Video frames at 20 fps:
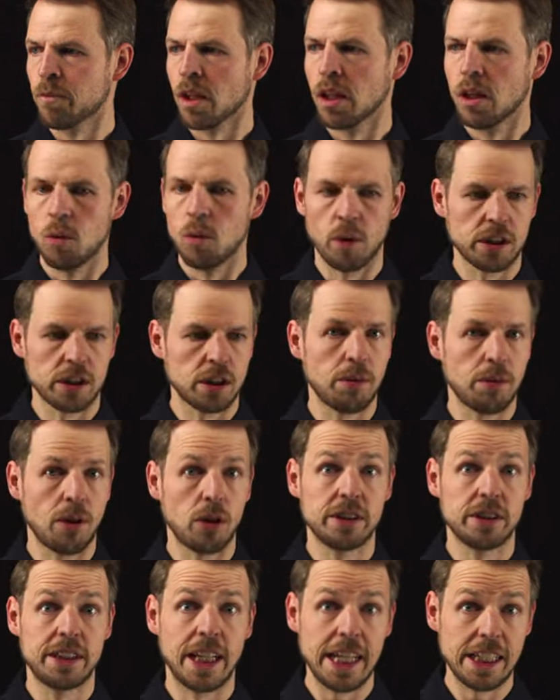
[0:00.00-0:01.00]
What
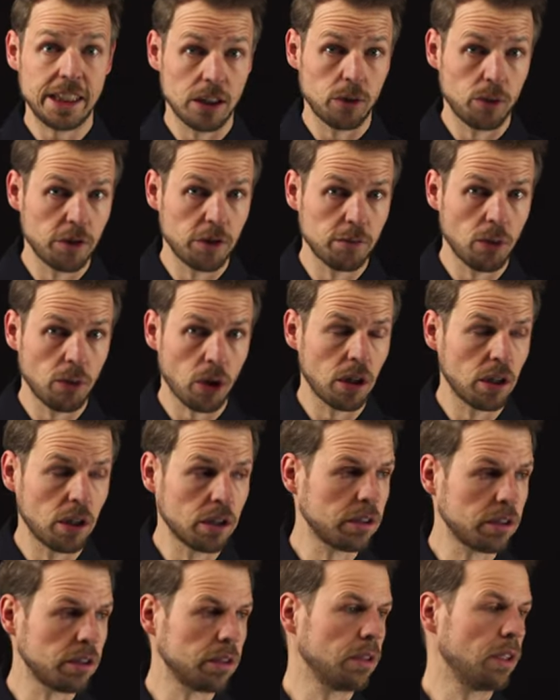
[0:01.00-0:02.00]
about data-driven
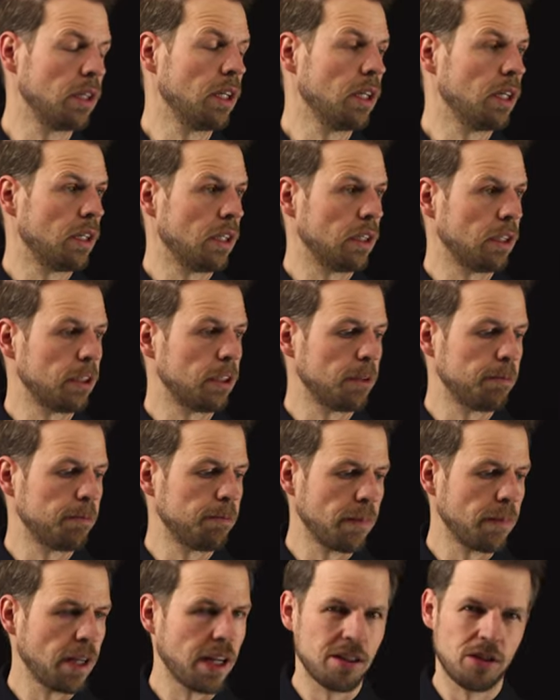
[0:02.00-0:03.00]
models?
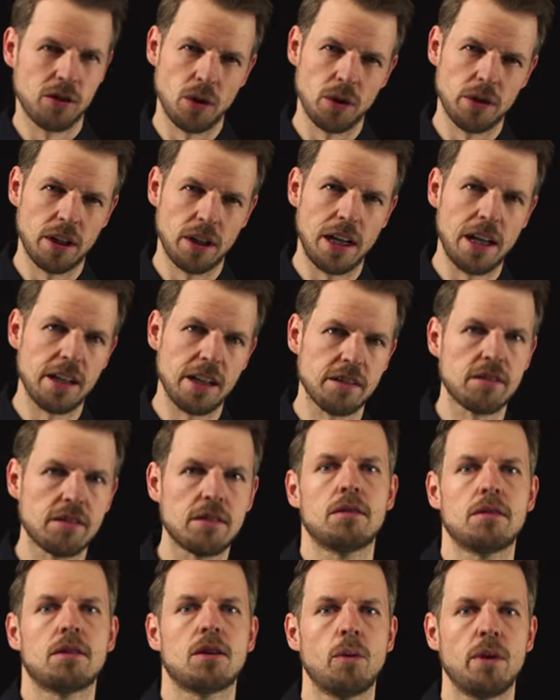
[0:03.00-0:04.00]
And so the
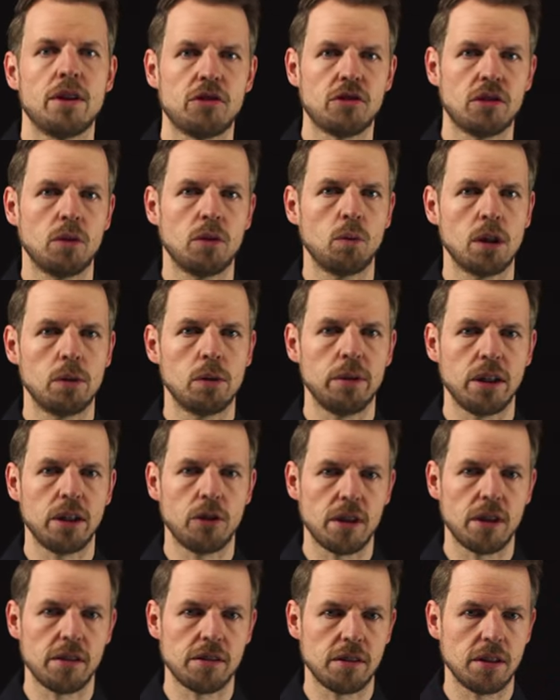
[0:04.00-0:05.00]
last question will be
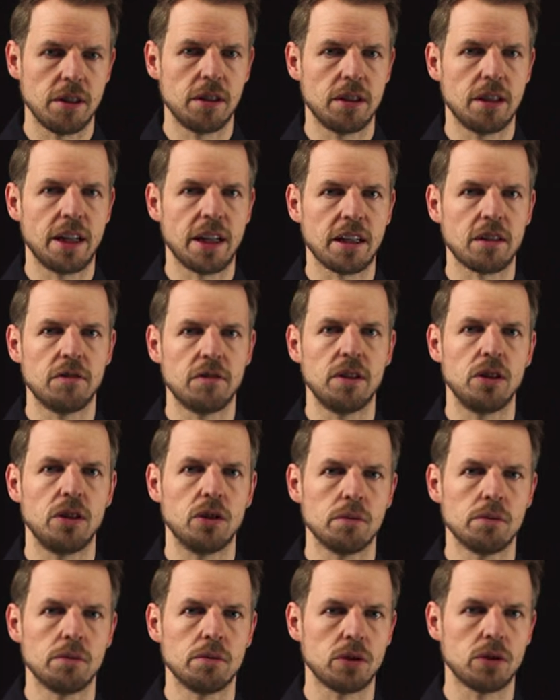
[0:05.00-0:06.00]
addressed in the next video.
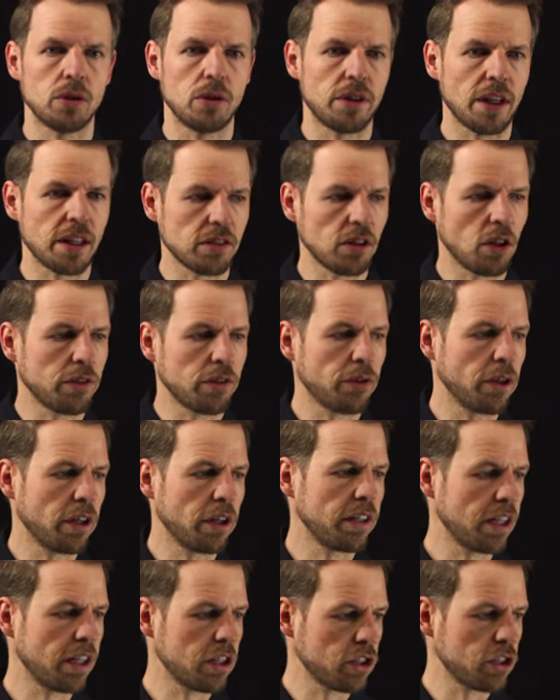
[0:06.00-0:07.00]
So thanks a lot for your
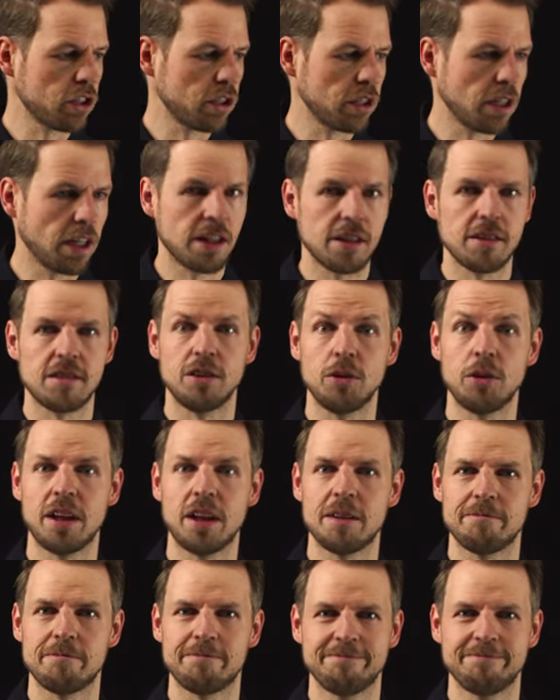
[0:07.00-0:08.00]
attention and see you then.